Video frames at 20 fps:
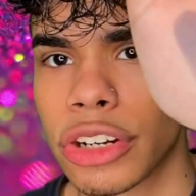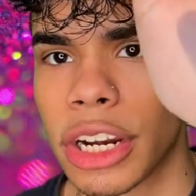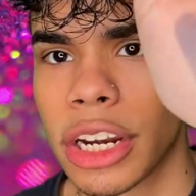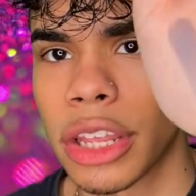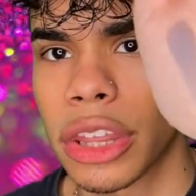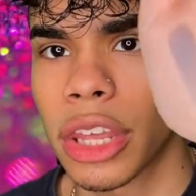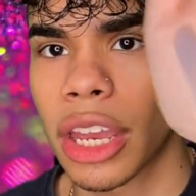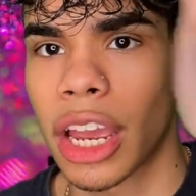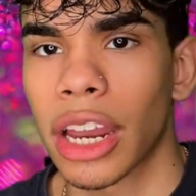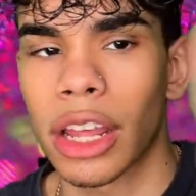or
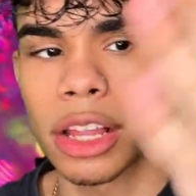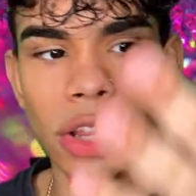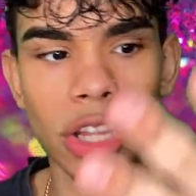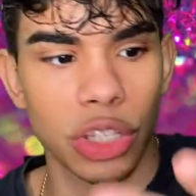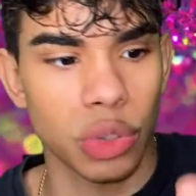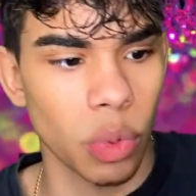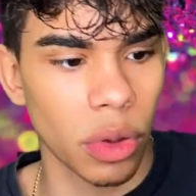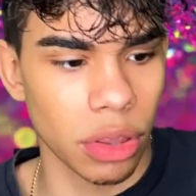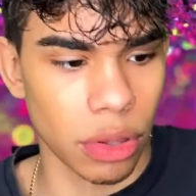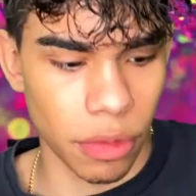anything, and it
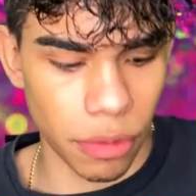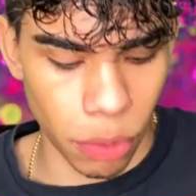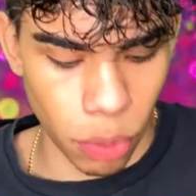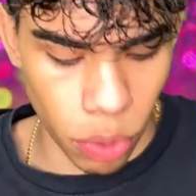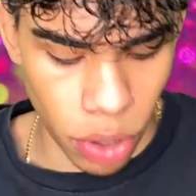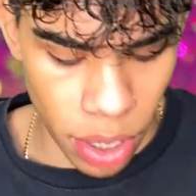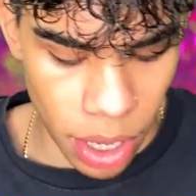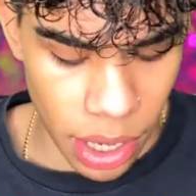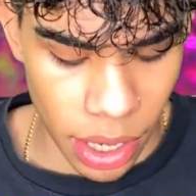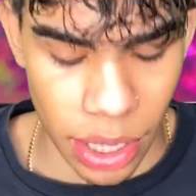looks wonderful.
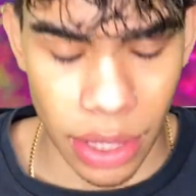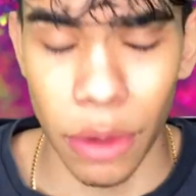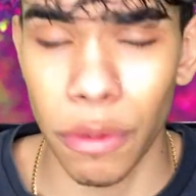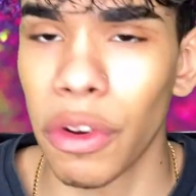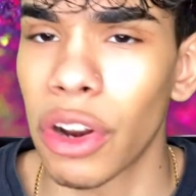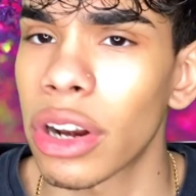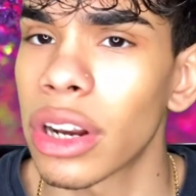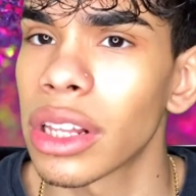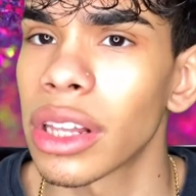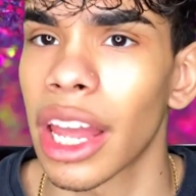It's a
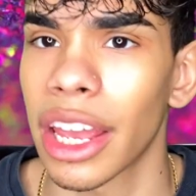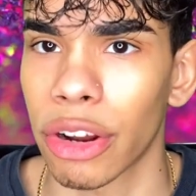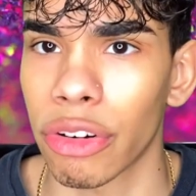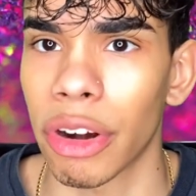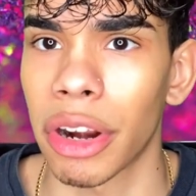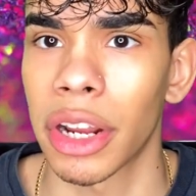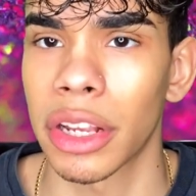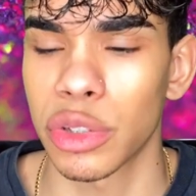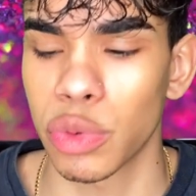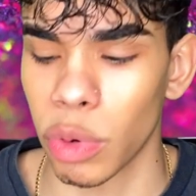very light
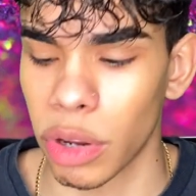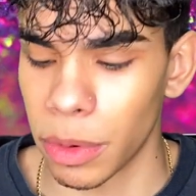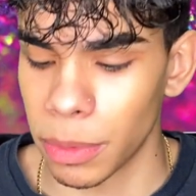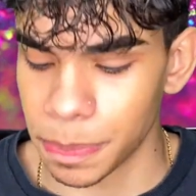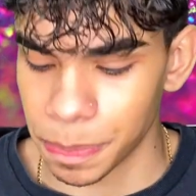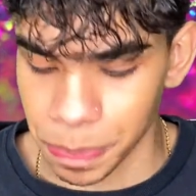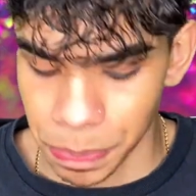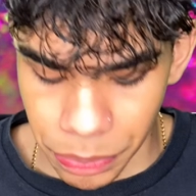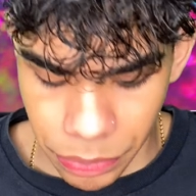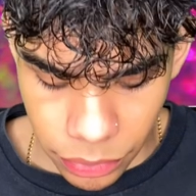gray as well.
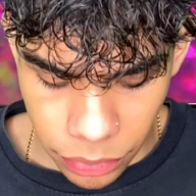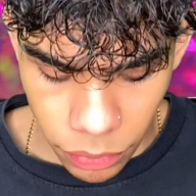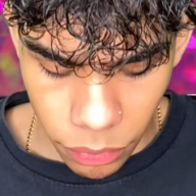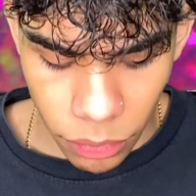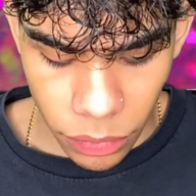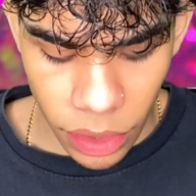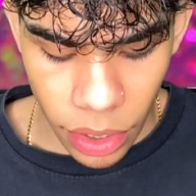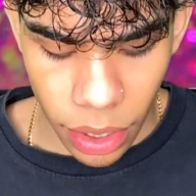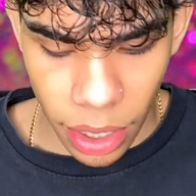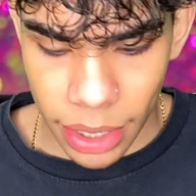
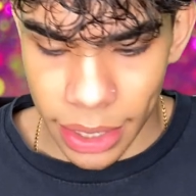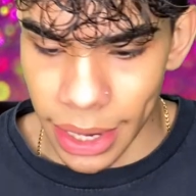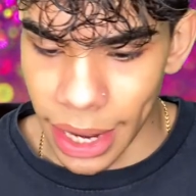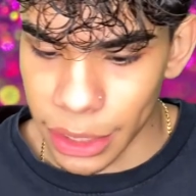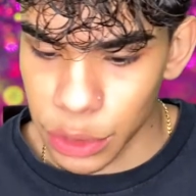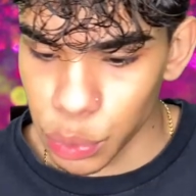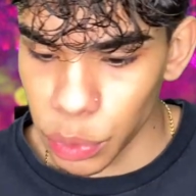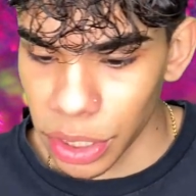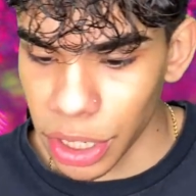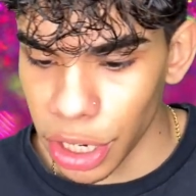
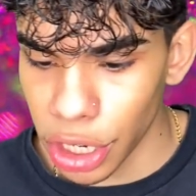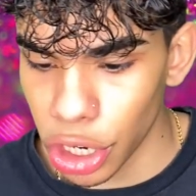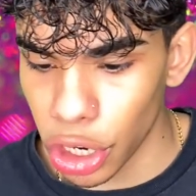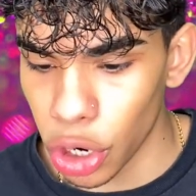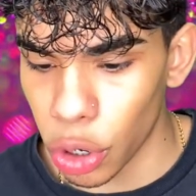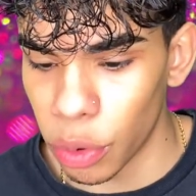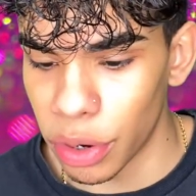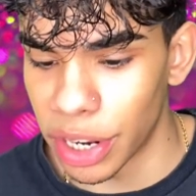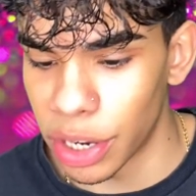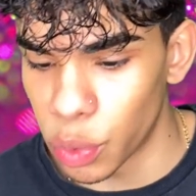Next, we're gonna
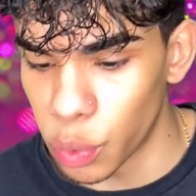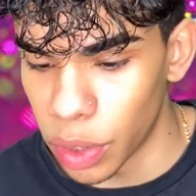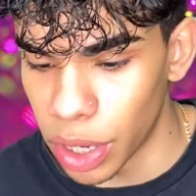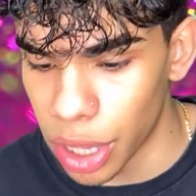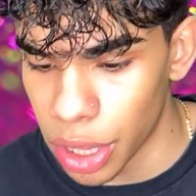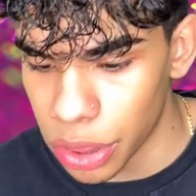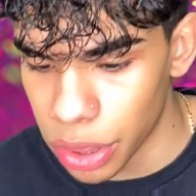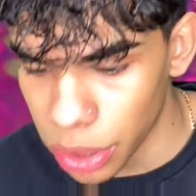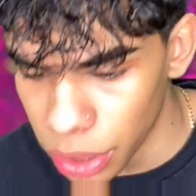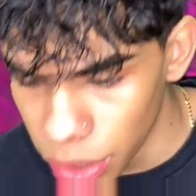go in with